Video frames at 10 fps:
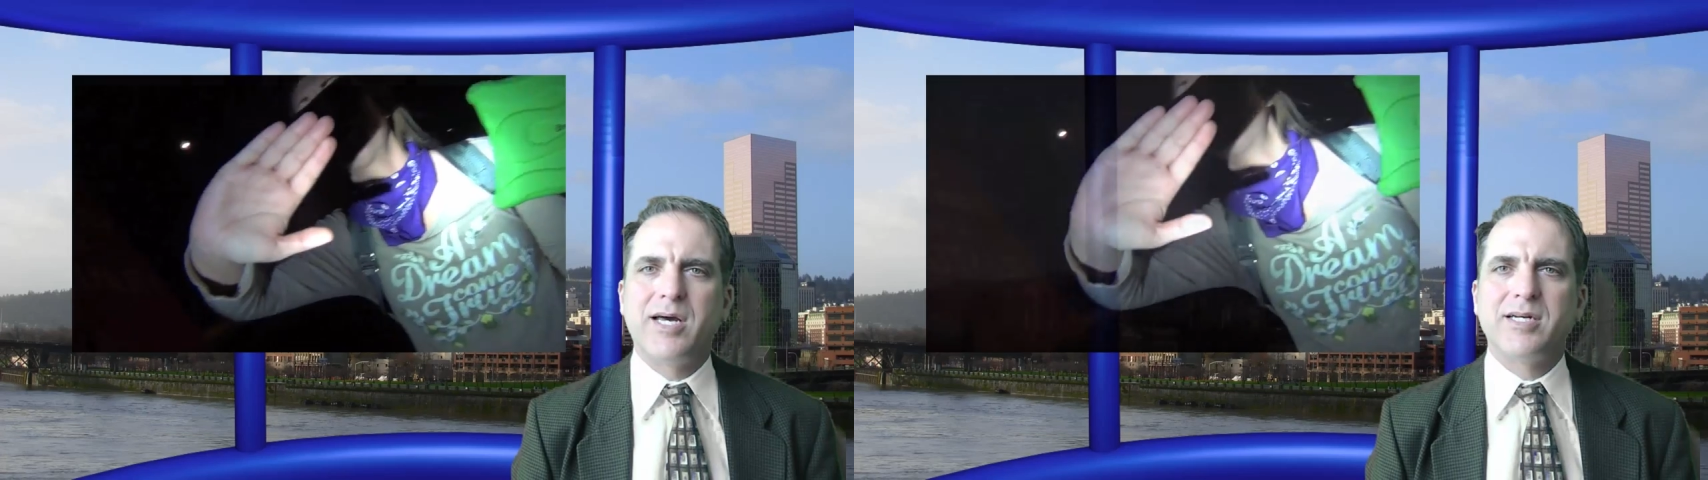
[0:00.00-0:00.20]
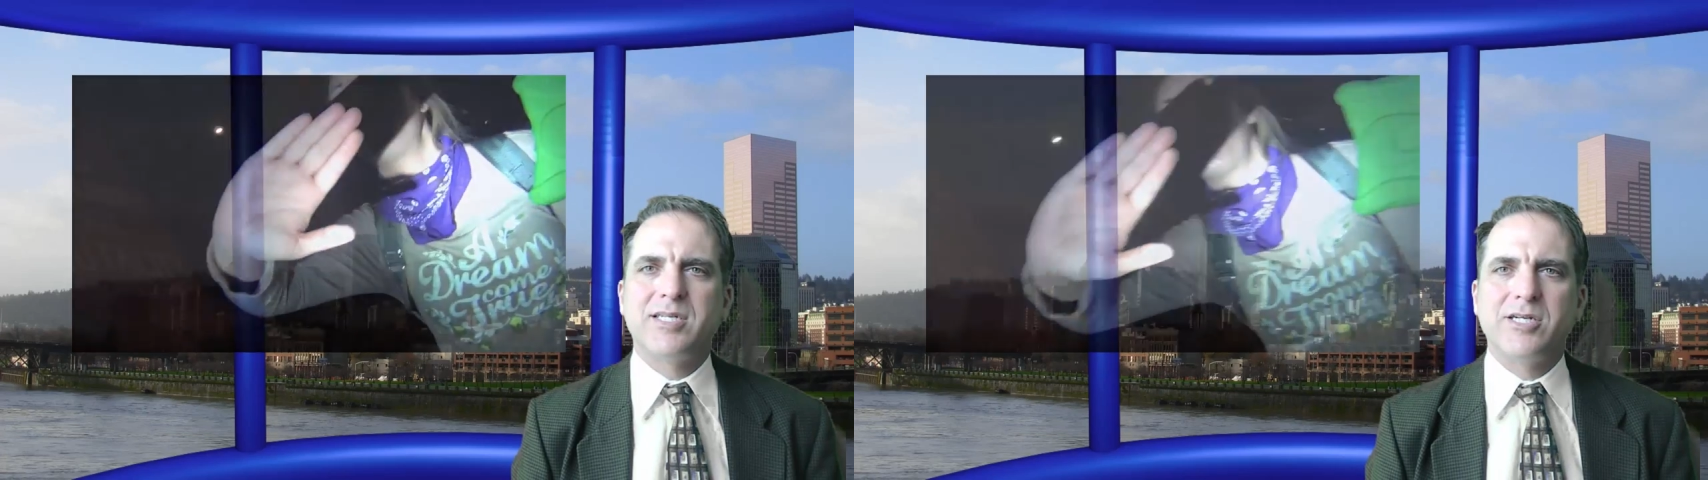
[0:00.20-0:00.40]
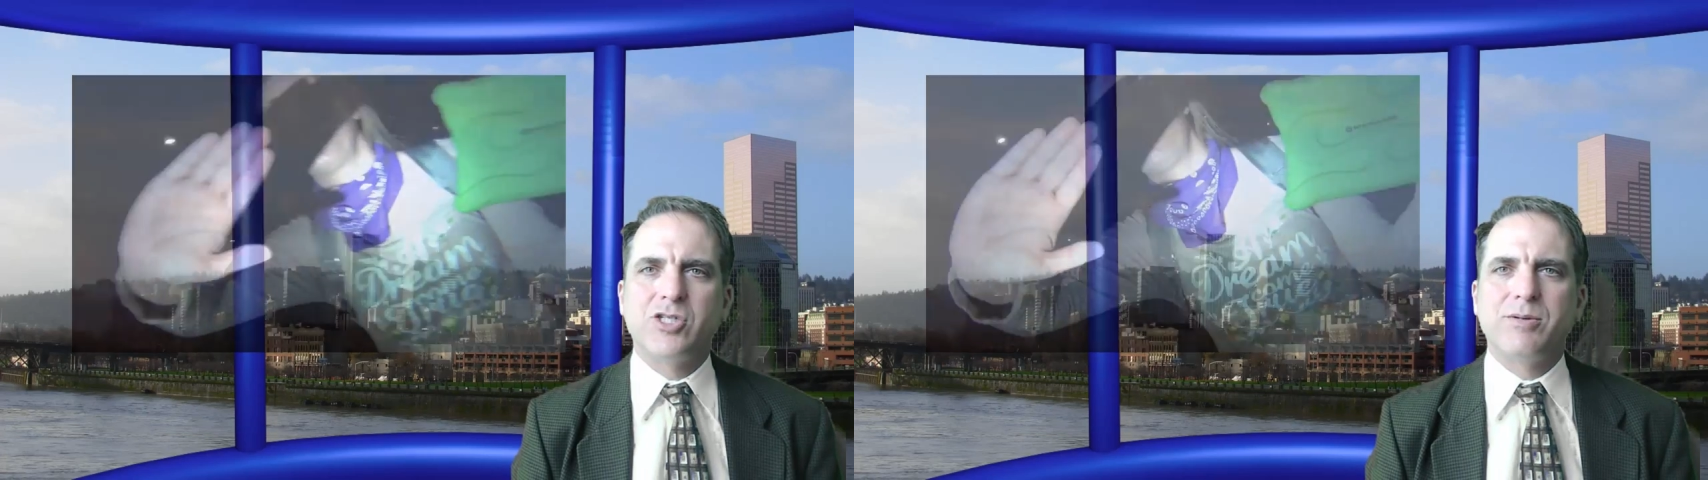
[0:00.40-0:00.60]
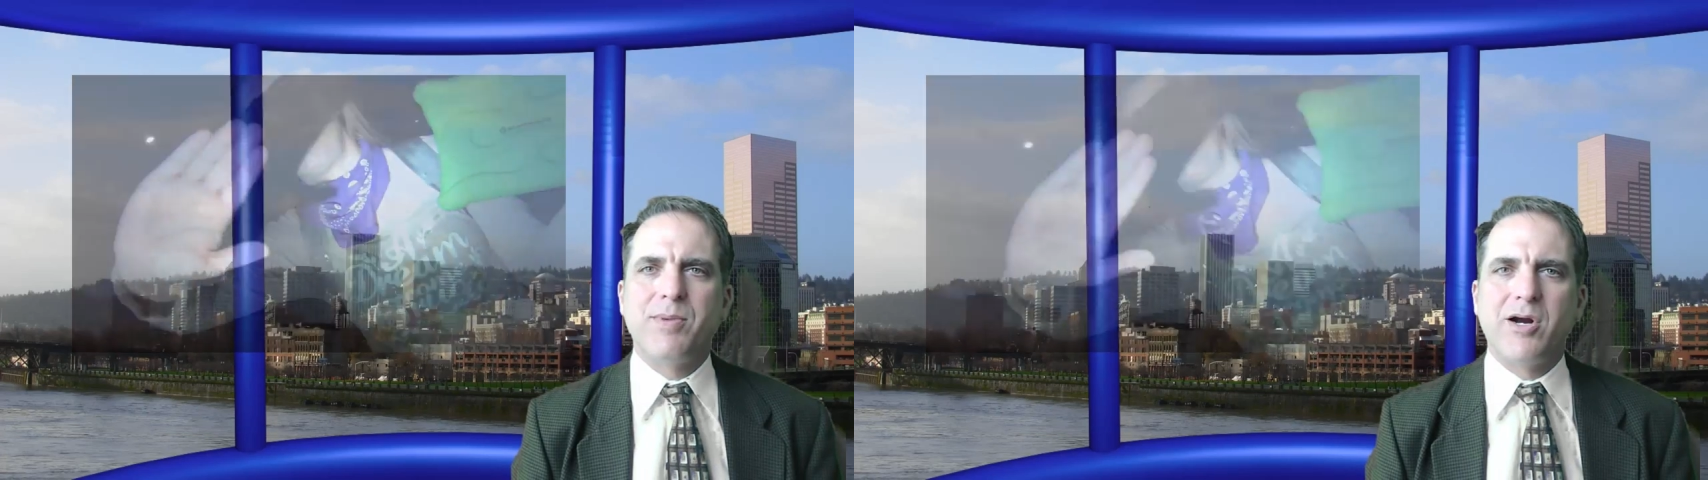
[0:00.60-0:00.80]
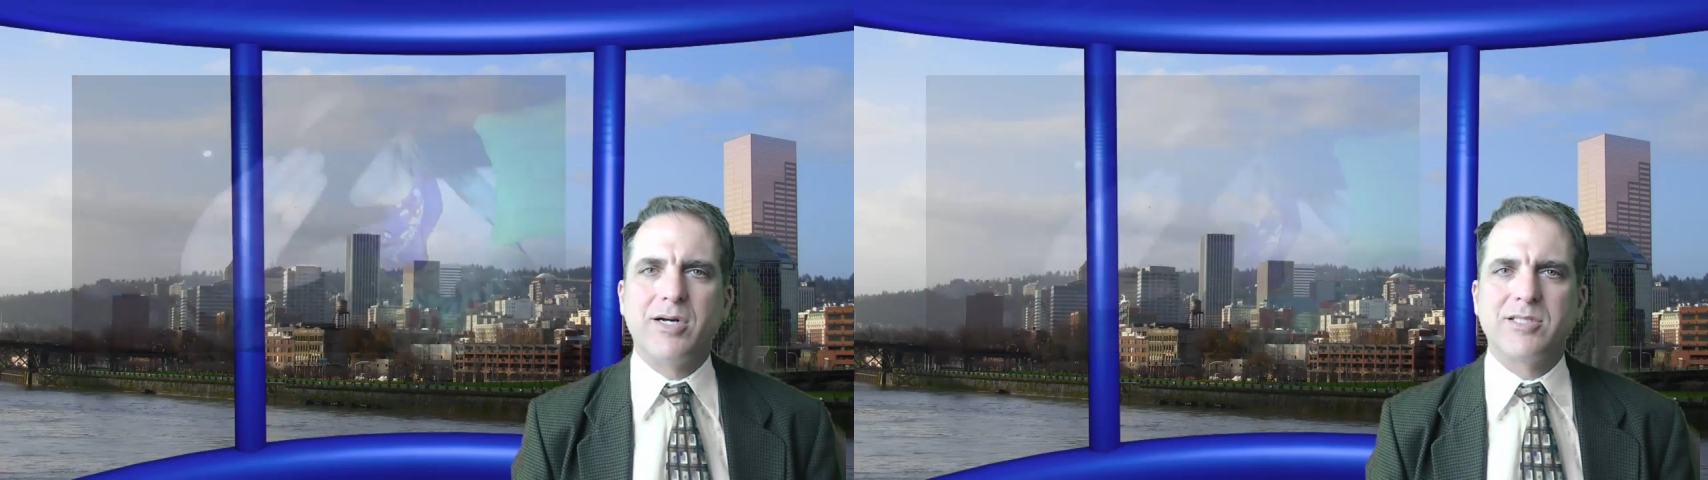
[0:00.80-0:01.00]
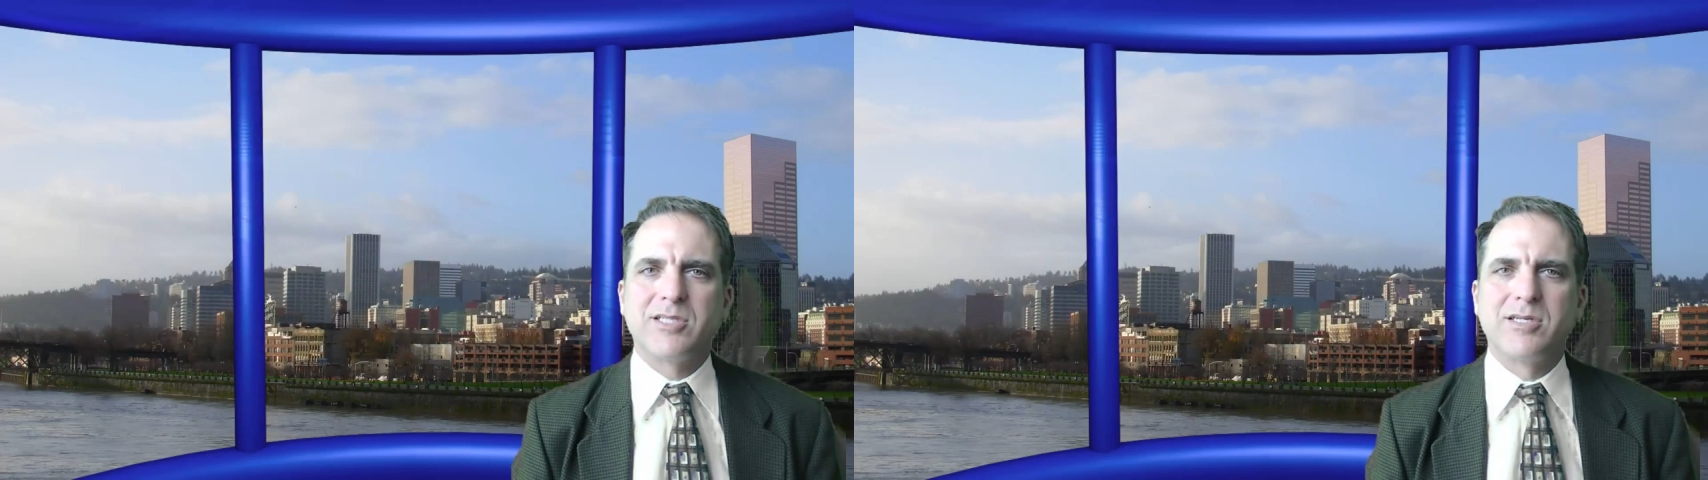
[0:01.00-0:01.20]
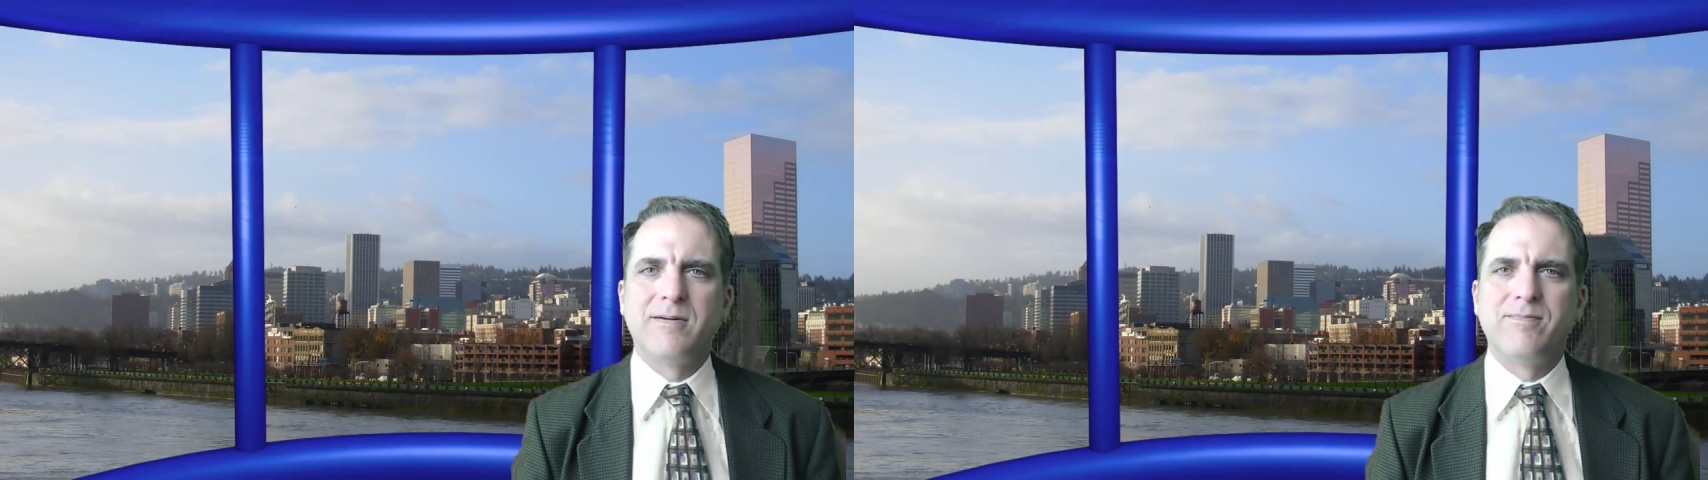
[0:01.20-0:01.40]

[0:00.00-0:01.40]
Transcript: and attention merits.